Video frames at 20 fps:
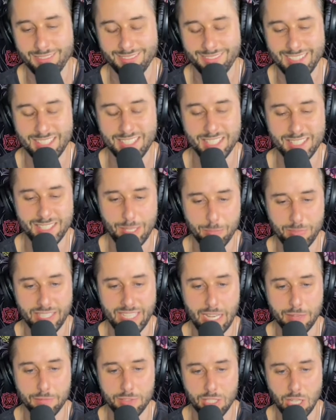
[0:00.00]
This is something
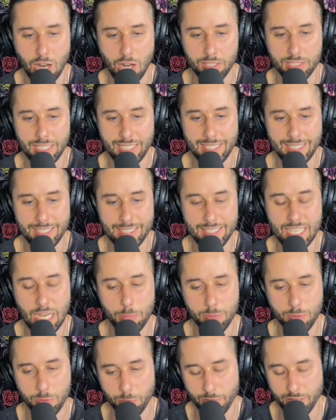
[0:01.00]
I've talked in
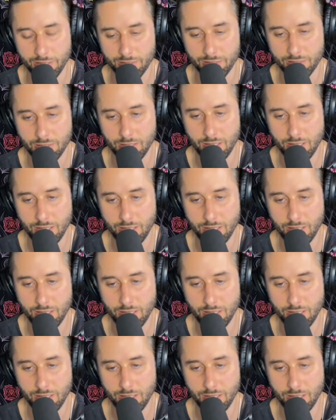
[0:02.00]
depth with